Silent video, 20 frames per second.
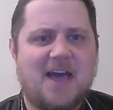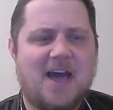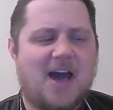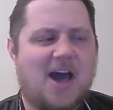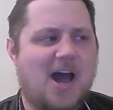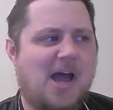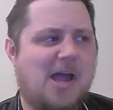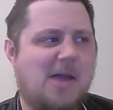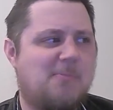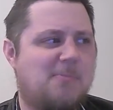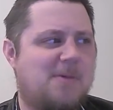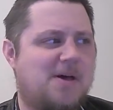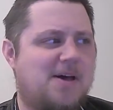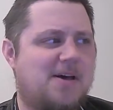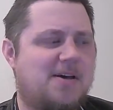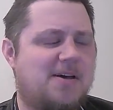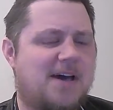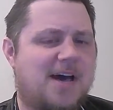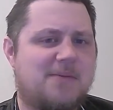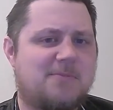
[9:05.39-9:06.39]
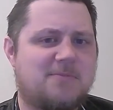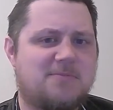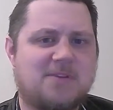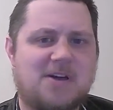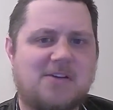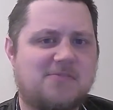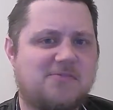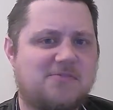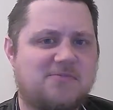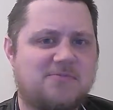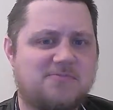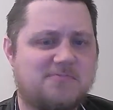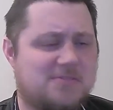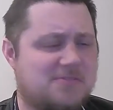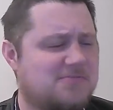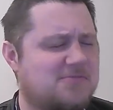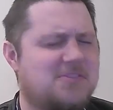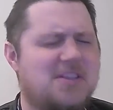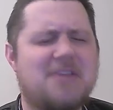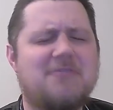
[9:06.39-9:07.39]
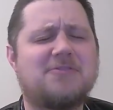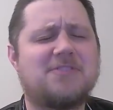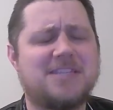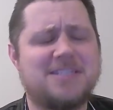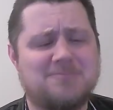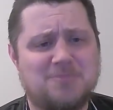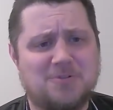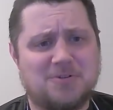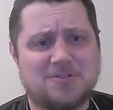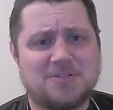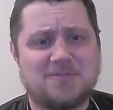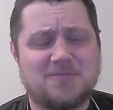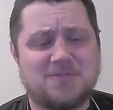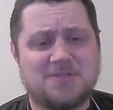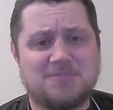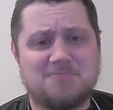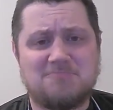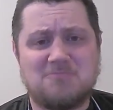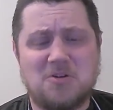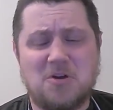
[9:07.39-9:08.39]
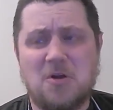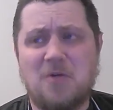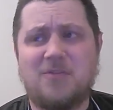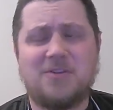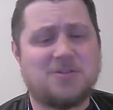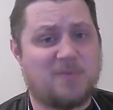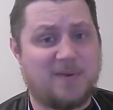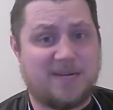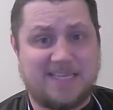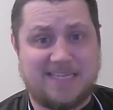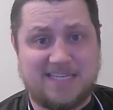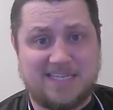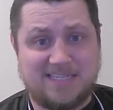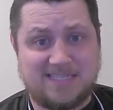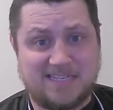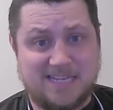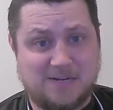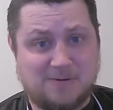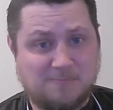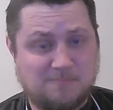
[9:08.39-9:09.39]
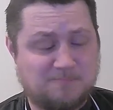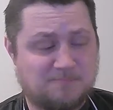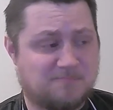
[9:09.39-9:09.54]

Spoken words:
I've loved these books for over 20 years now.